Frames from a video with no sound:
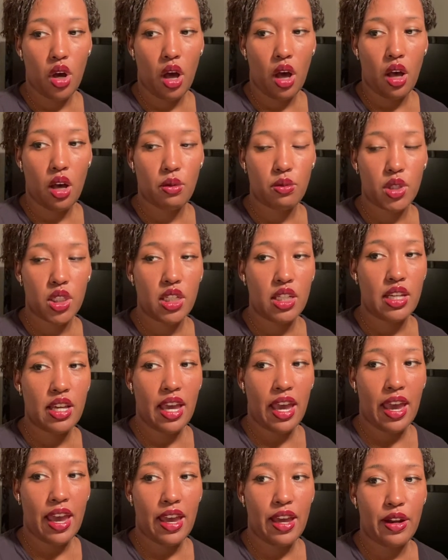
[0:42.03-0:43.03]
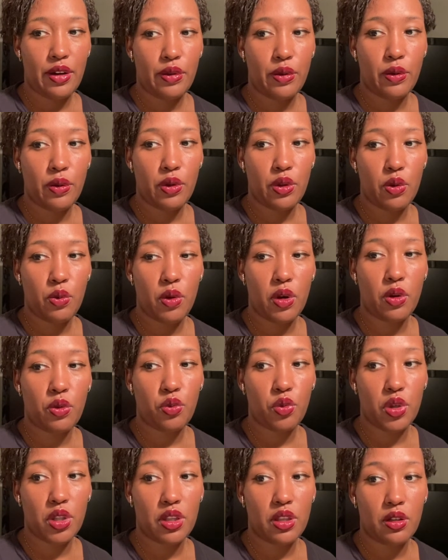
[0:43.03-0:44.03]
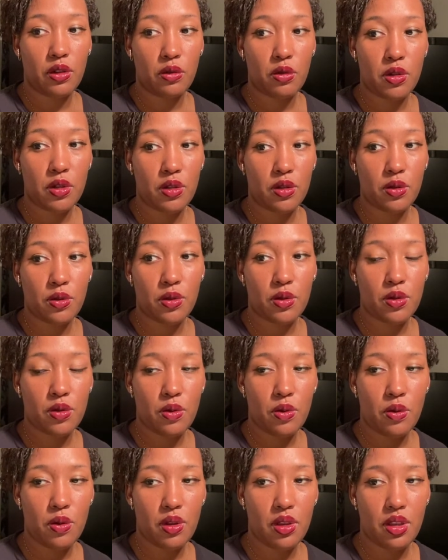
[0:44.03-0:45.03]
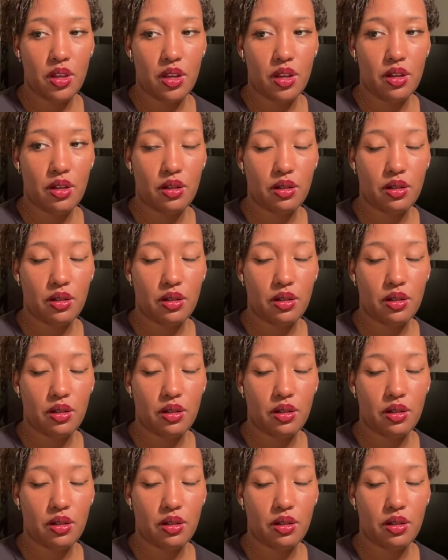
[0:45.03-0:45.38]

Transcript: She had on the one with the crystals on the,